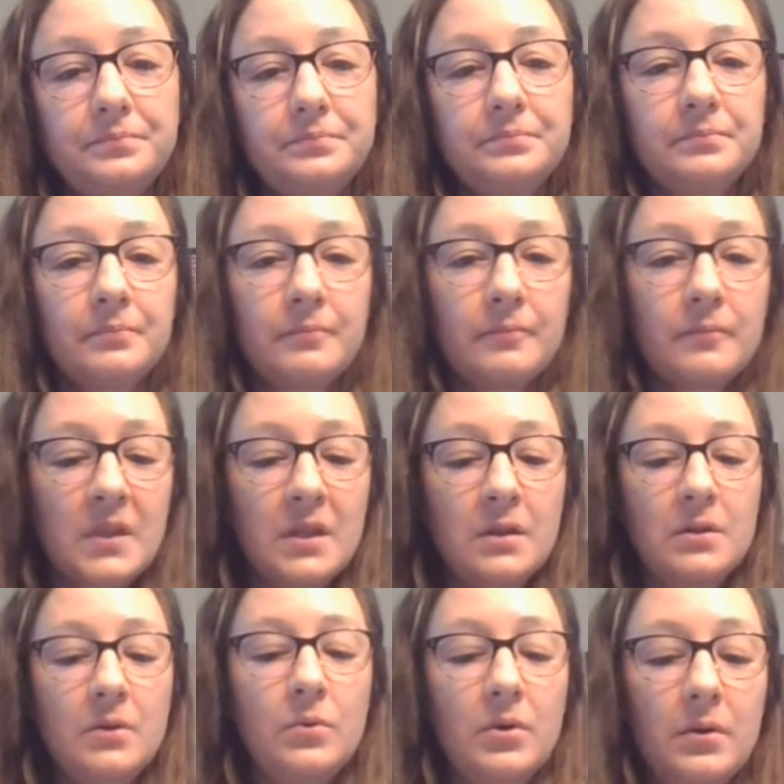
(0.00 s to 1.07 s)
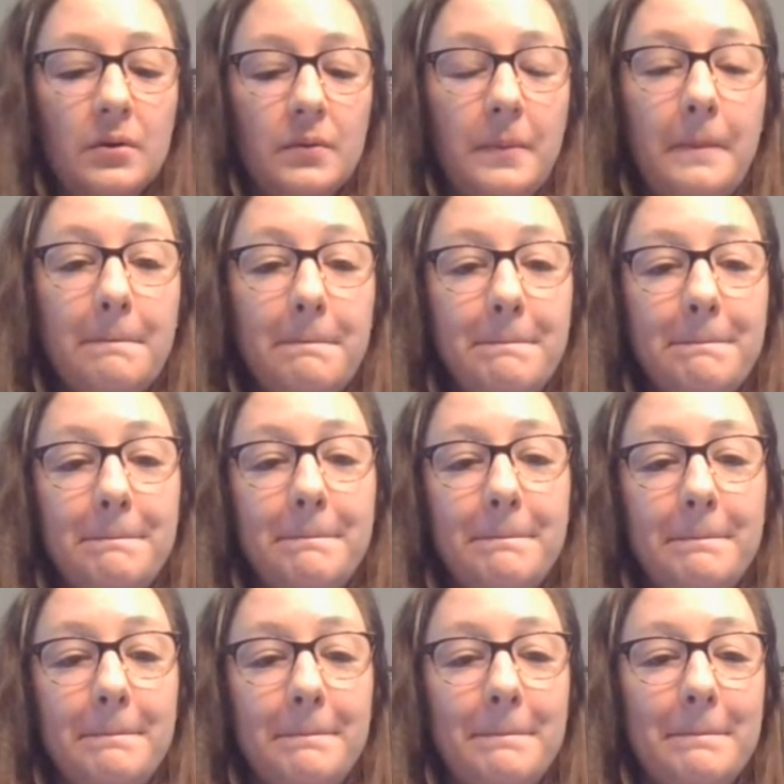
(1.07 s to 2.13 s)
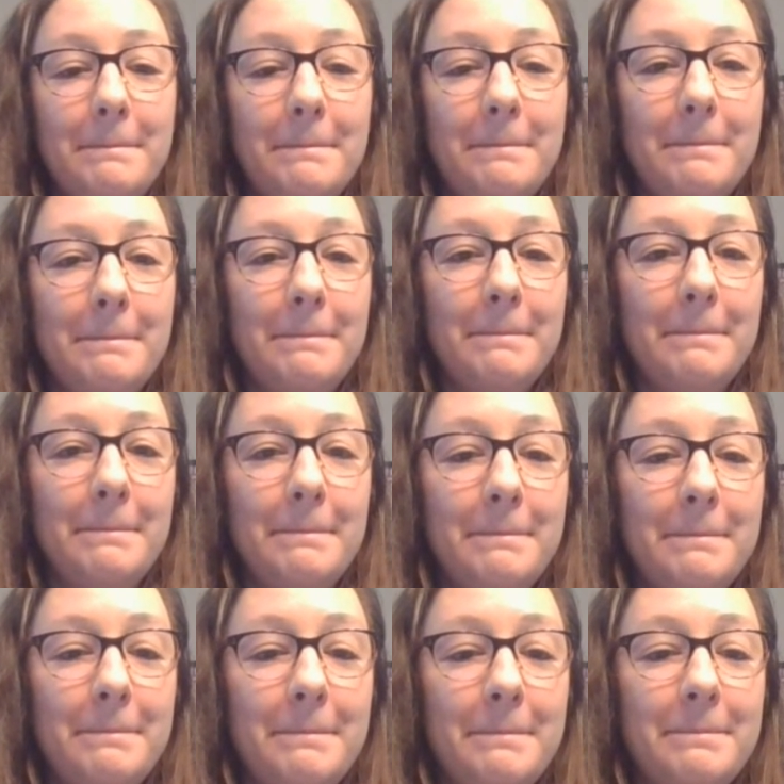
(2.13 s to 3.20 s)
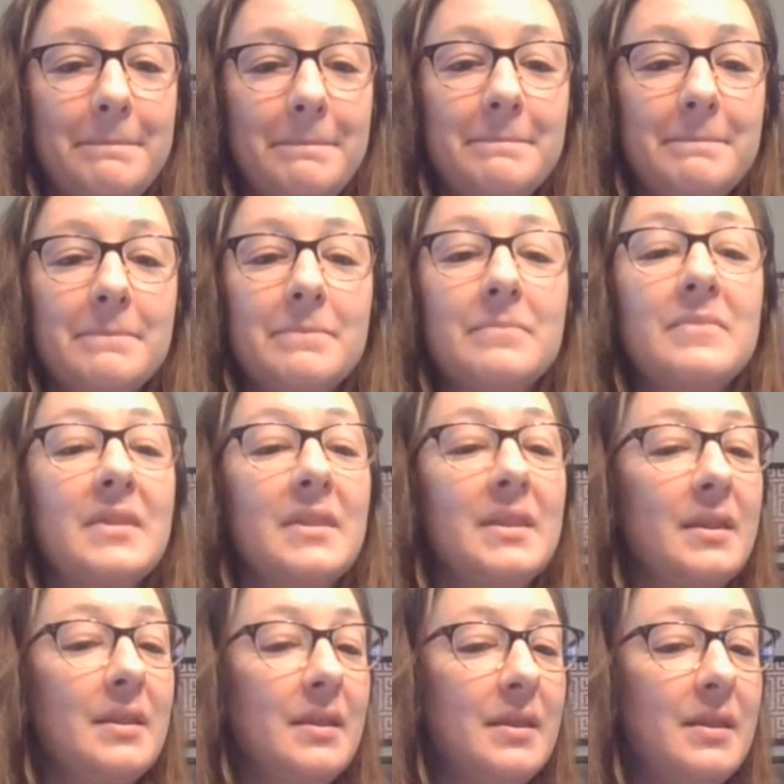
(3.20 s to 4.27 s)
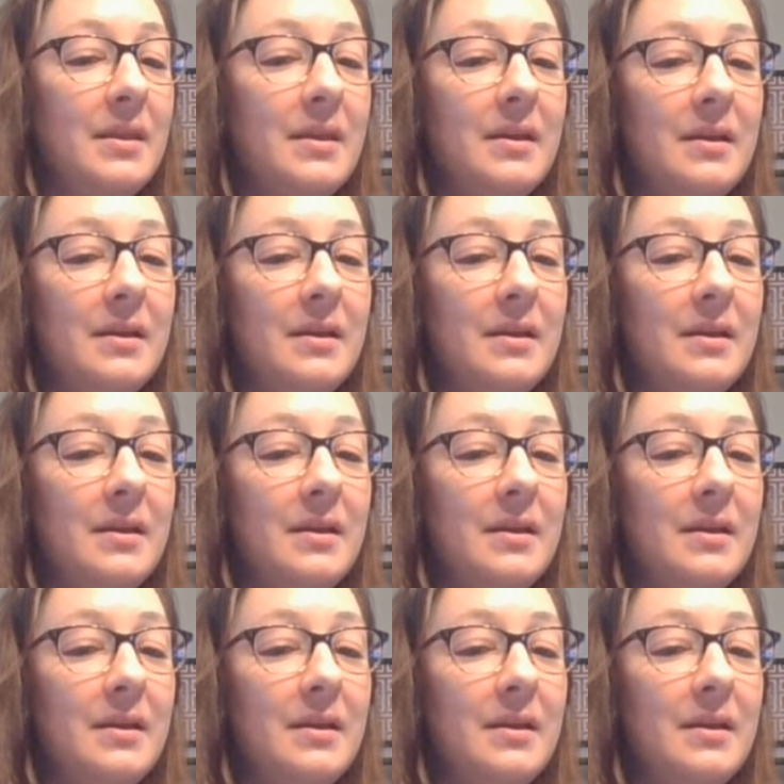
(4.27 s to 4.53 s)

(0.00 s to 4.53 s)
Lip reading: So this means I don't have to share this individually with each one of my students?